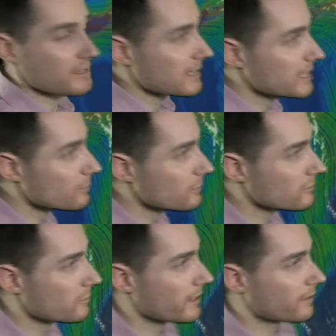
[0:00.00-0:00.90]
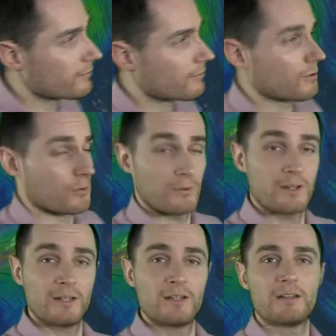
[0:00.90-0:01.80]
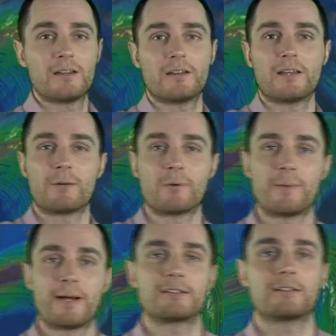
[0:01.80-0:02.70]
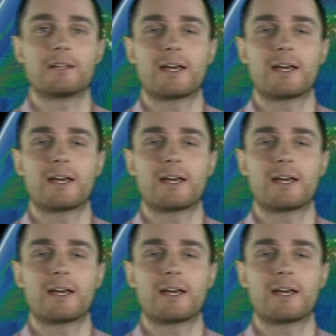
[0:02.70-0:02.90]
These will swing through in the upper pattern